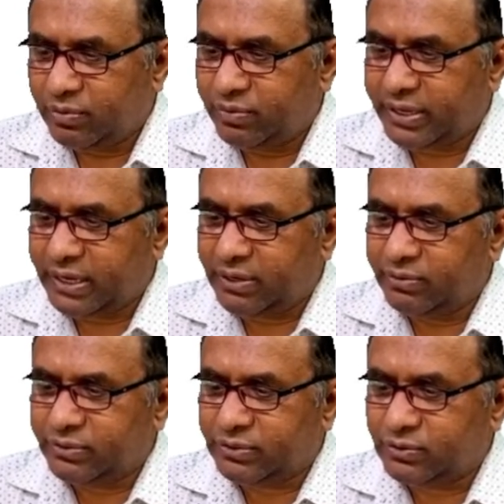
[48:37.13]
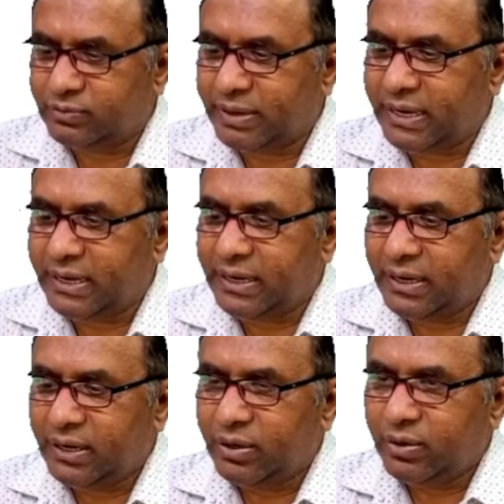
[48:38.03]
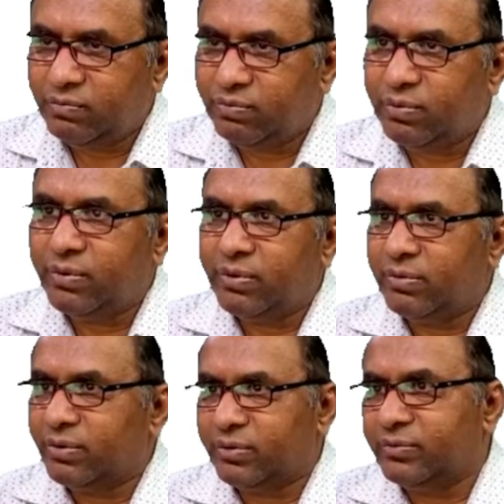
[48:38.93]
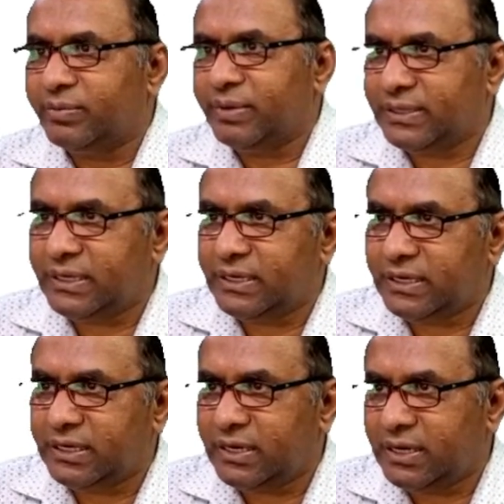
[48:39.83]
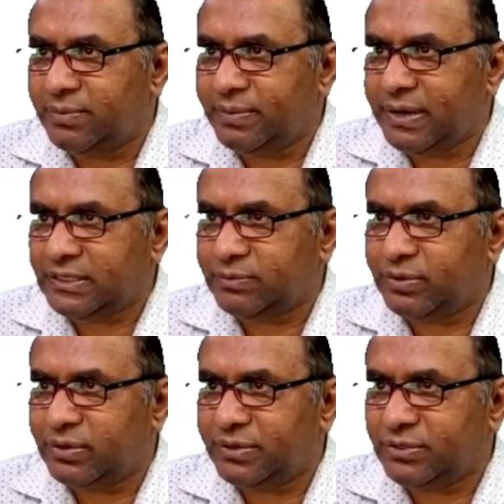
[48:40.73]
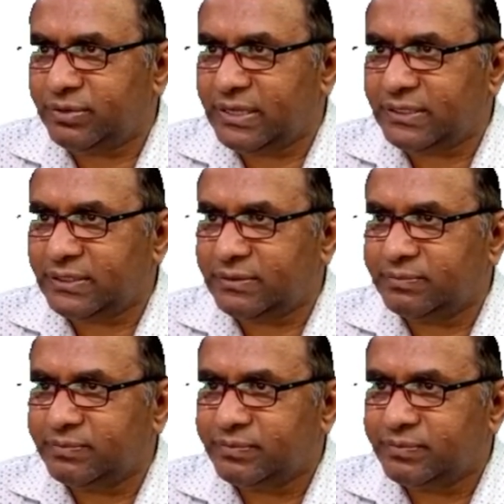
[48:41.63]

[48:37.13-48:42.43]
we can use 2 by 4 or 2 by 3, depends upon our choice.